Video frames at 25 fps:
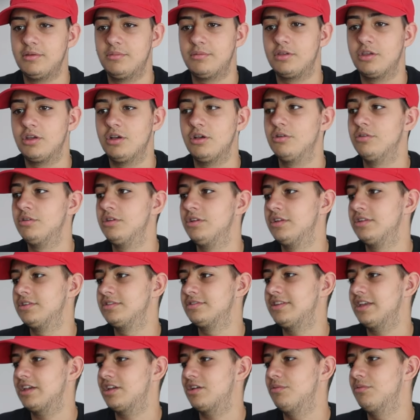There we go.
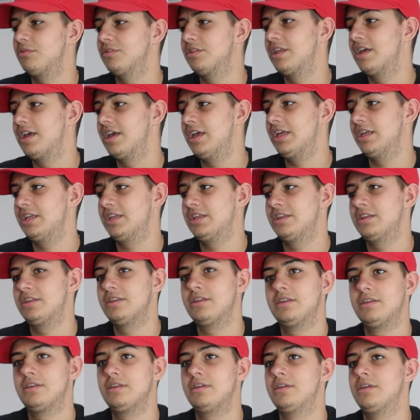Second one there.
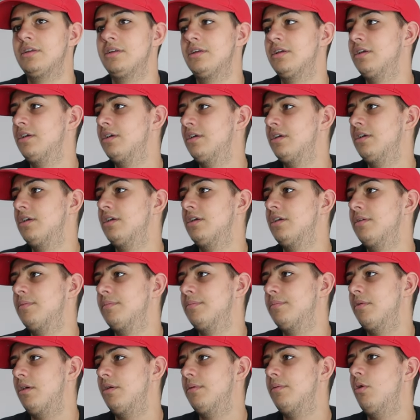
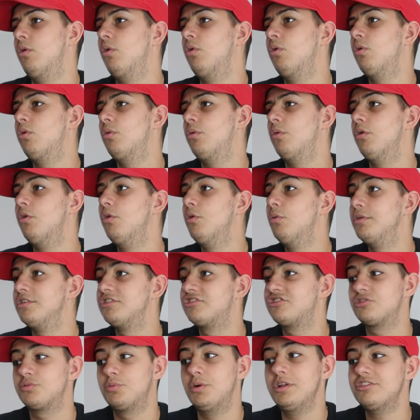Oh, he
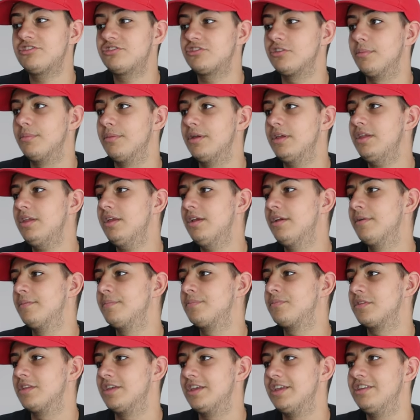switched on me.
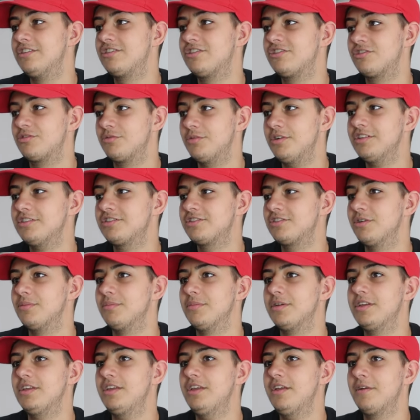
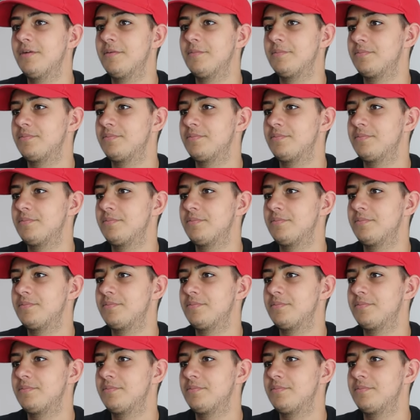Okay.